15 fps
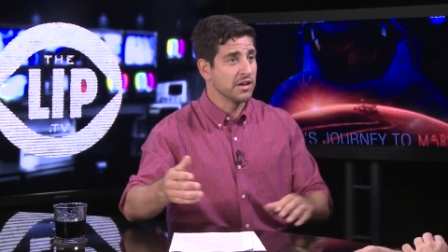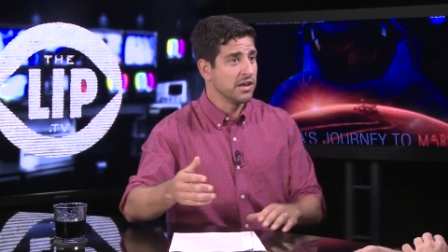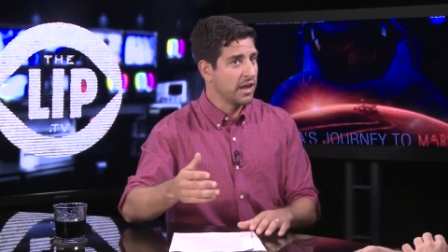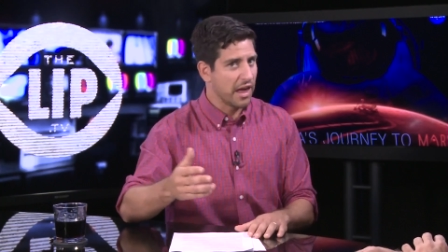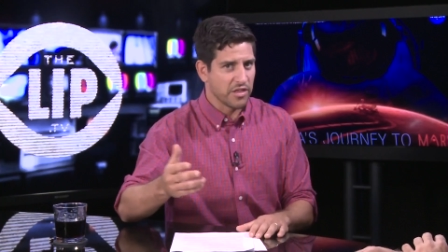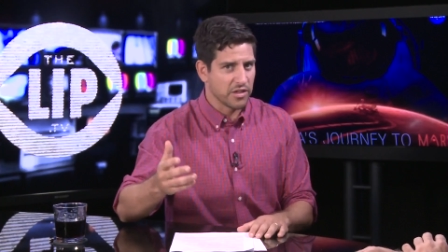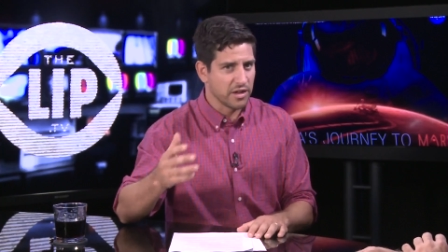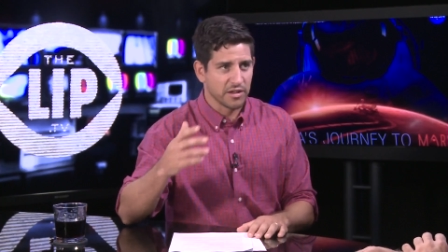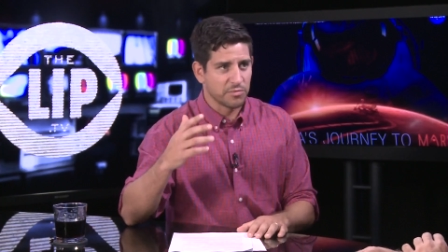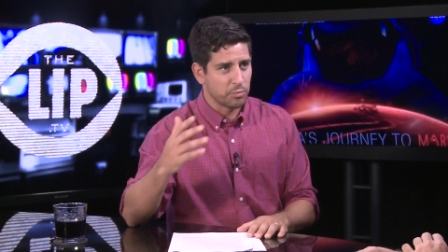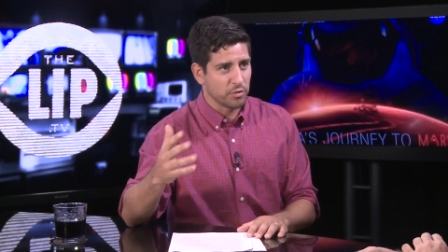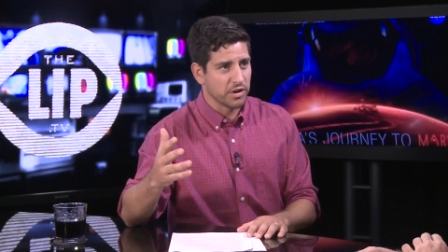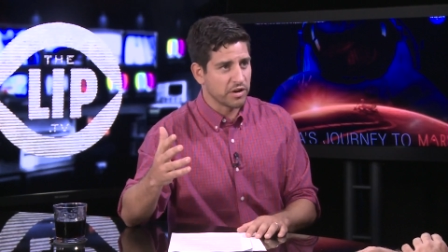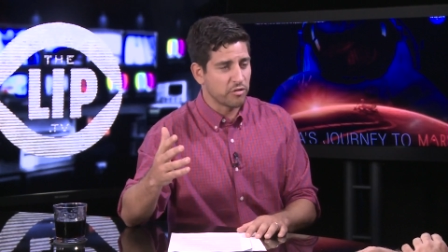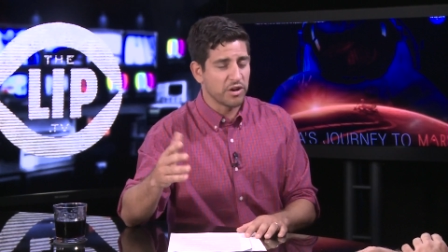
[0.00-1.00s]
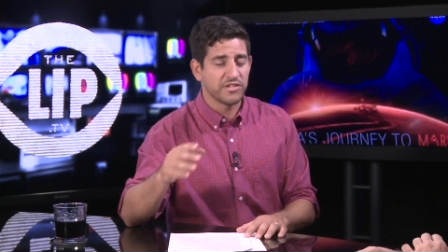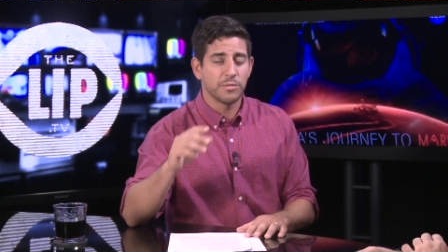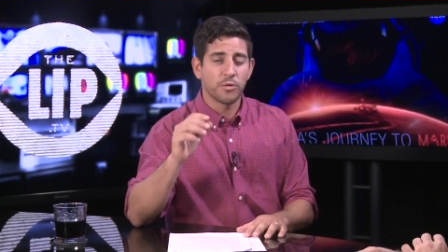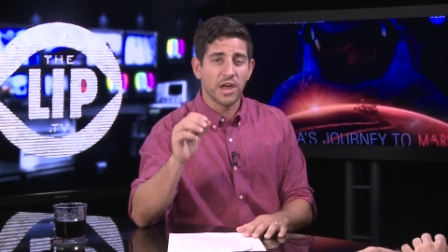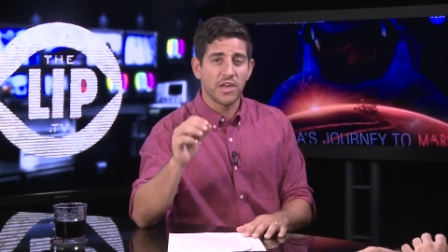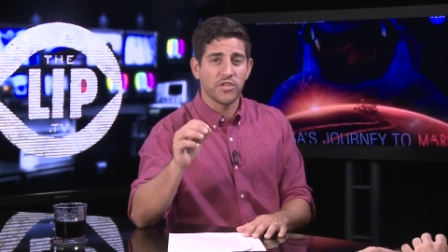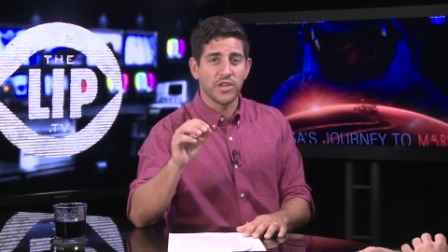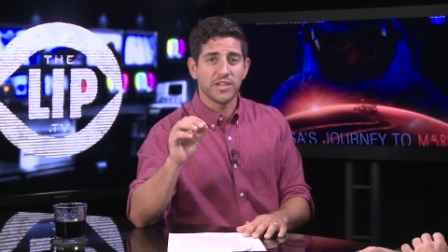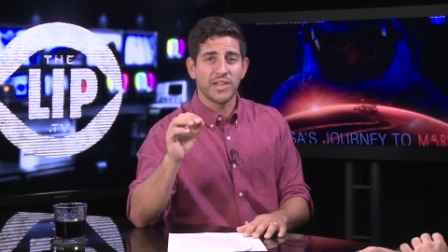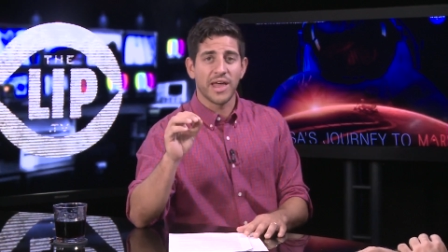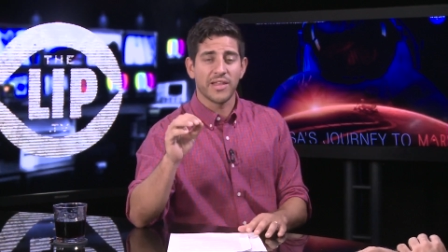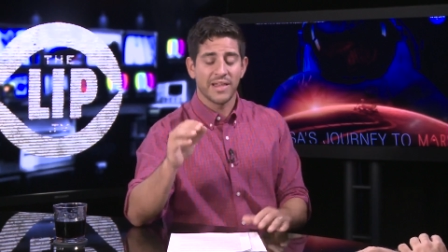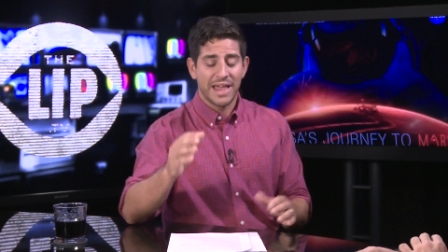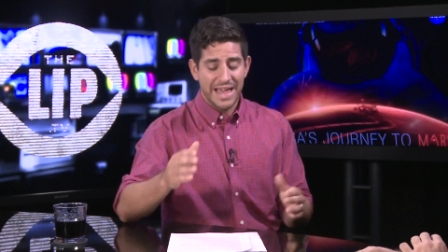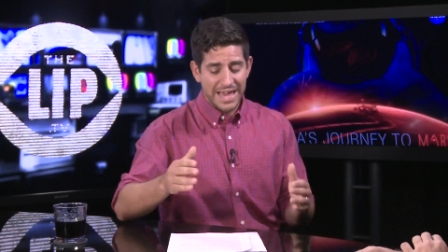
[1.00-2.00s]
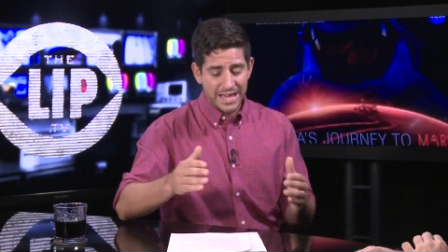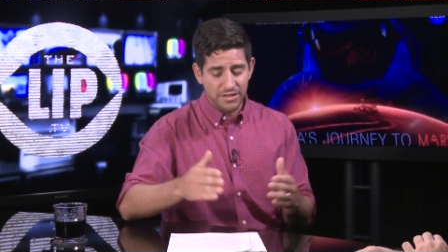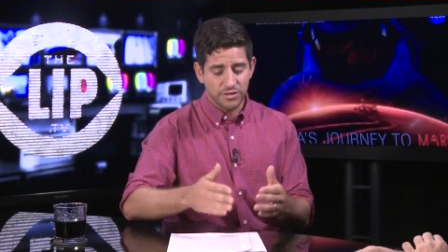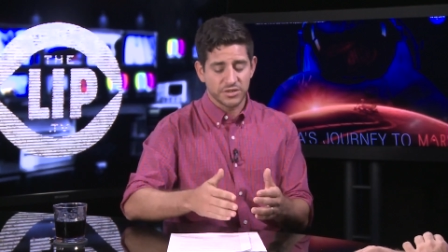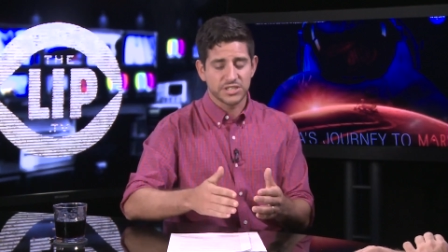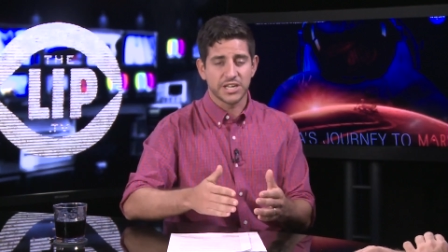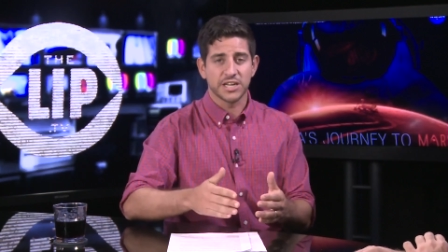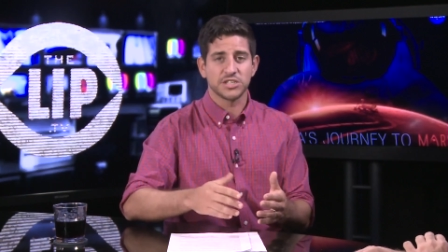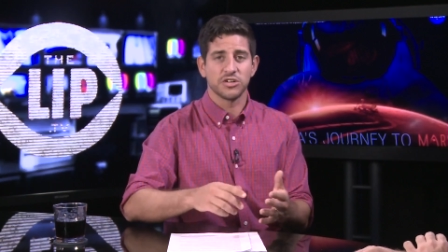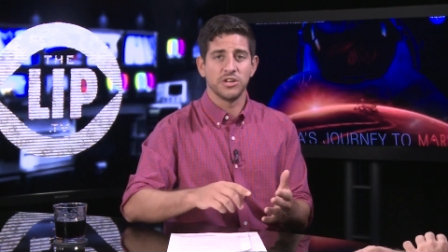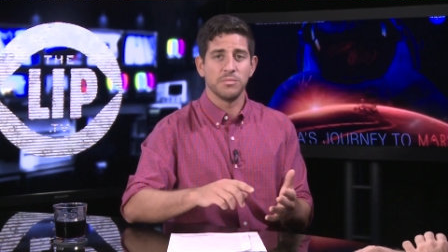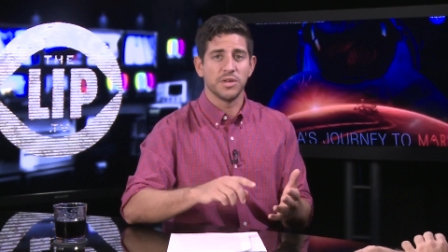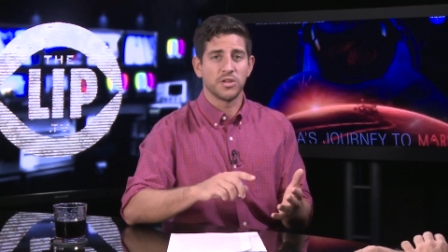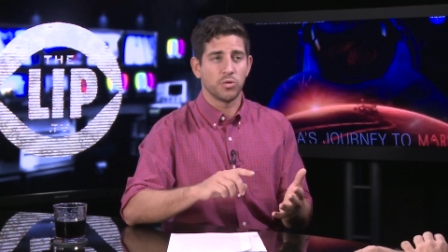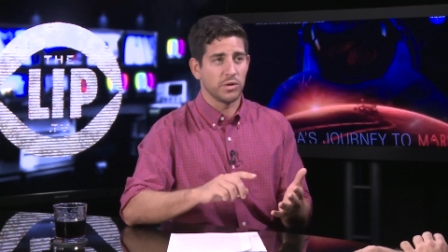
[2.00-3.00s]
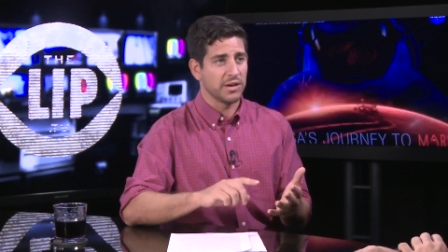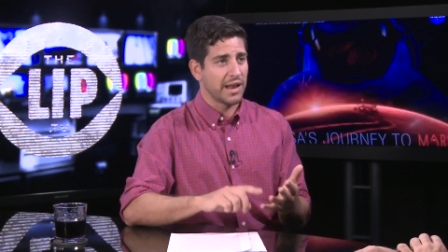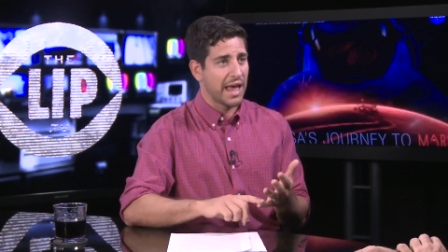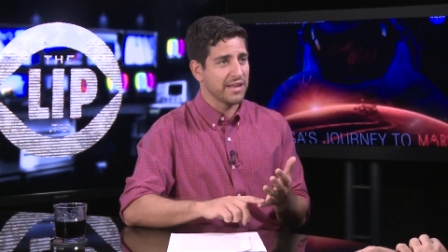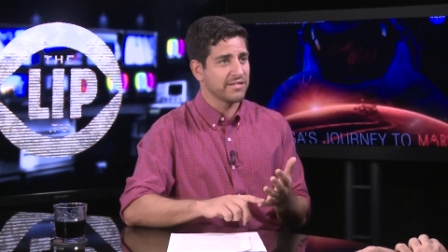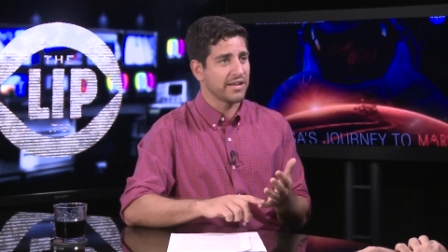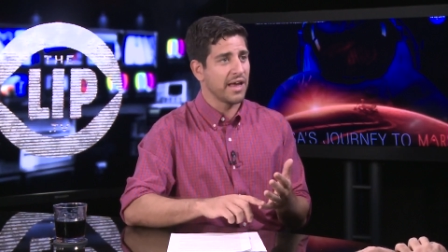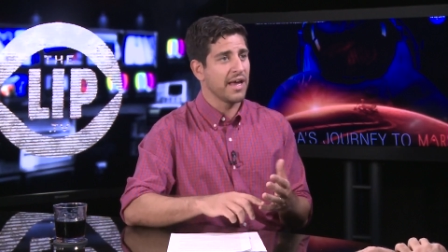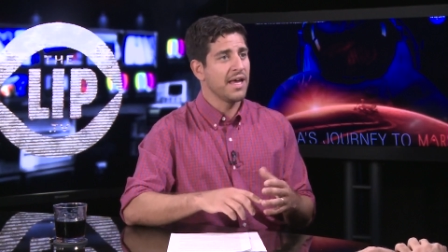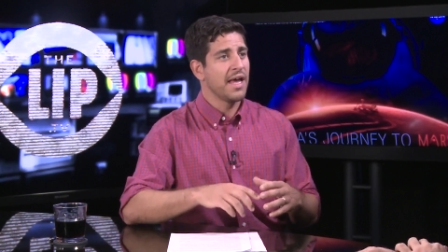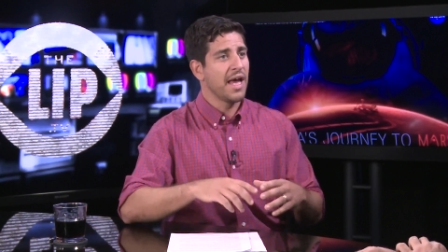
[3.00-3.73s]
I think it's pretty crazy, but I think that intersection in between NASA